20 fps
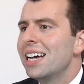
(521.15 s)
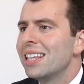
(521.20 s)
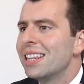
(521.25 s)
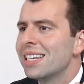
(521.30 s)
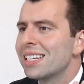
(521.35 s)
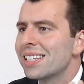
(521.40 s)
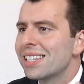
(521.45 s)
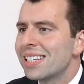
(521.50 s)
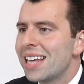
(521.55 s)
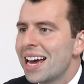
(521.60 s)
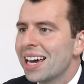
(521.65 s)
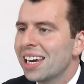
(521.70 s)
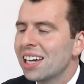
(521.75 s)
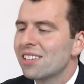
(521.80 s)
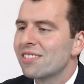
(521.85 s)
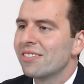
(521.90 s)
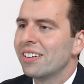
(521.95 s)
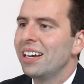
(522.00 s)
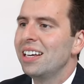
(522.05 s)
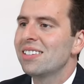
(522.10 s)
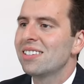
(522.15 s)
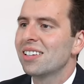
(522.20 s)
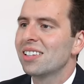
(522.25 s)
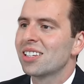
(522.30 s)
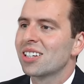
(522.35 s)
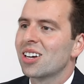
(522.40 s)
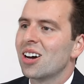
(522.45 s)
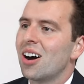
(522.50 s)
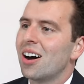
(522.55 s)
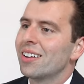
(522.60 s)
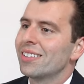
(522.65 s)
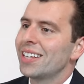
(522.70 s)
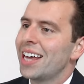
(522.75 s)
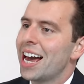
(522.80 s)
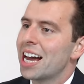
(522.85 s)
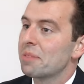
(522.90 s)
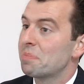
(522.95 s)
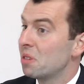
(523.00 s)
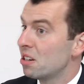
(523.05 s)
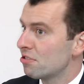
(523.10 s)
The second reason to
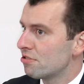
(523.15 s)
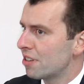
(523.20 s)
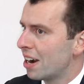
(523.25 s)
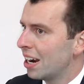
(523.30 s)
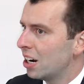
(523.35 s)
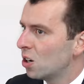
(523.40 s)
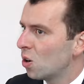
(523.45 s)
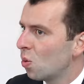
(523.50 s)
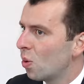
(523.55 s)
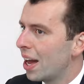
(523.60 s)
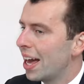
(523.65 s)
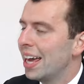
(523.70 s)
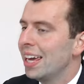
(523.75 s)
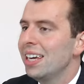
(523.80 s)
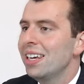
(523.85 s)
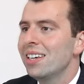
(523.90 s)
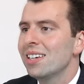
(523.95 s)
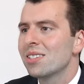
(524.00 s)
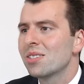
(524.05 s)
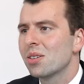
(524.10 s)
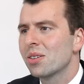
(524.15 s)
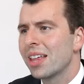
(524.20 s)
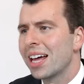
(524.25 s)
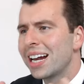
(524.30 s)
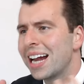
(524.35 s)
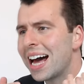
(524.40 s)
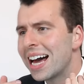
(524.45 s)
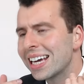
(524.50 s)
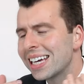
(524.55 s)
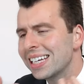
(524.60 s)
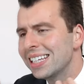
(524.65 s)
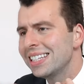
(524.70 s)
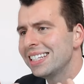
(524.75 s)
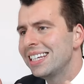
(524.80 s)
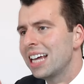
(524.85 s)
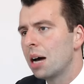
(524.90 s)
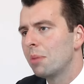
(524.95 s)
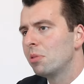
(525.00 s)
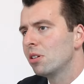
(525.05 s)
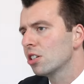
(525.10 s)
contact me right away is so that I can
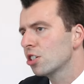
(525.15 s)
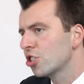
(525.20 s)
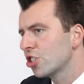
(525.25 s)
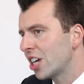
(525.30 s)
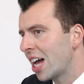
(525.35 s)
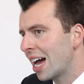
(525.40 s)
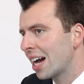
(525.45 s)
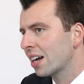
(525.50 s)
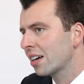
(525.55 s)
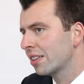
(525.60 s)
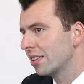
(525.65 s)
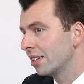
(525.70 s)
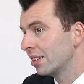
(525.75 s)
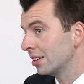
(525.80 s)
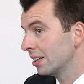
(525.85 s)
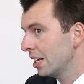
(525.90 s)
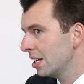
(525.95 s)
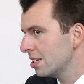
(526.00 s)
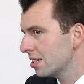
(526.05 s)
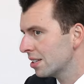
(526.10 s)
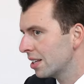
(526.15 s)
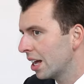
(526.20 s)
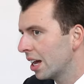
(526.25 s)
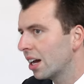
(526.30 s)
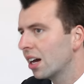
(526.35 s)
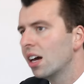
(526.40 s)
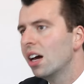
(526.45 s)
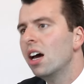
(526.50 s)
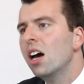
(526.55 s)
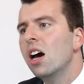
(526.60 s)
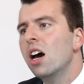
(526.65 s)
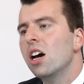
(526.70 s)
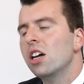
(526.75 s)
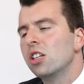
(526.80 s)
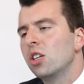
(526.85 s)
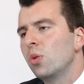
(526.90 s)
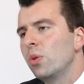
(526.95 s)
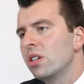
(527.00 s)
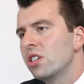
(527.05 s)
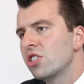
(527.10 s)
double check the listing
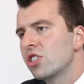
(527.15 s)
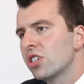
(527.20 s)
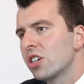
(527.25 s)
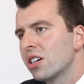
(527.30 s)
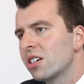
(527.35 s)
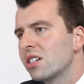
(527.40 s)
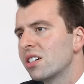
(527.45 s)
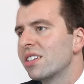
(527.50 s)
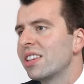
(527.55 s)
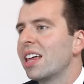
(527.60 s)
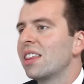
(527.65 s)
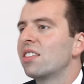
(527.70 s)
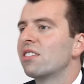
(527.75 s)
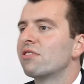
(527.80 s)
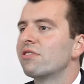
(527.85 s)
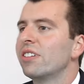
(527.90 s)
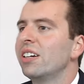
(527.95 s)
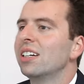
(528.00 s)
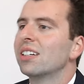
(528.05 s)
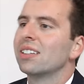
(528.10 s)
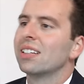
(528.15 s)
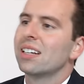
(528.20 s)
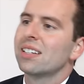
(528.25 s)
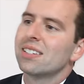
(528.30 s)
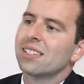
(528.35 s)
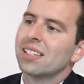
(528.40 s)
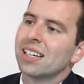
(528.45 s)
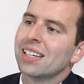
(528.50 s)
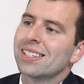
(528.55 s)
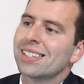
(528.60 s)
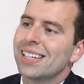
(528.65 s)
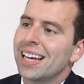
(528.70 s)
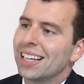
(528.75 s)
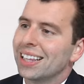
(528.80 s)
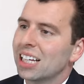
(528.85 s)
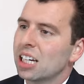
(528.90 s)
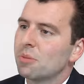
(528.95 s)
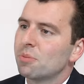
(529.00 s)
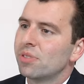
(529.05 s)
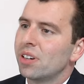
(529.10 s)
to ensure that the realistic
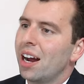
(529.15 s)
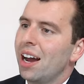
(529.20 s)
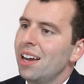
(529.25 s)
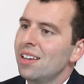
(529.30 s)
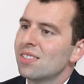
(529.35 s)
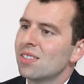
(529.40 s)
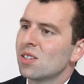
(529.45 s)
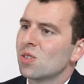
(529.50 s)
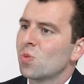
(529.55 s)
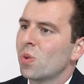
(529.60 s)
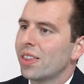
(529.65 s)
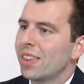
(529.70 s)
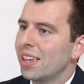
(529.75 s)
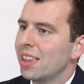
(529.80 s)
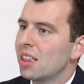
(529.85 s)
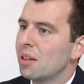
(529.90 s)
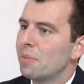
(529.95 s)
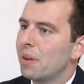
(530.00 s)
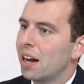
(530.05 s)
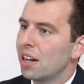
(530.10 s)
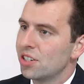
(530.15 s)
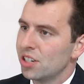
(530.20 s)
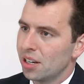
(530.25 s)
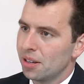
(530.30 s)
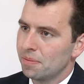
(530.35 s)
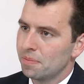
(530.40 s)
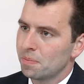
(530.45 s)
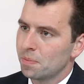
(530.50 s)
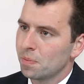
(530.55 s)
selling price is within the budget.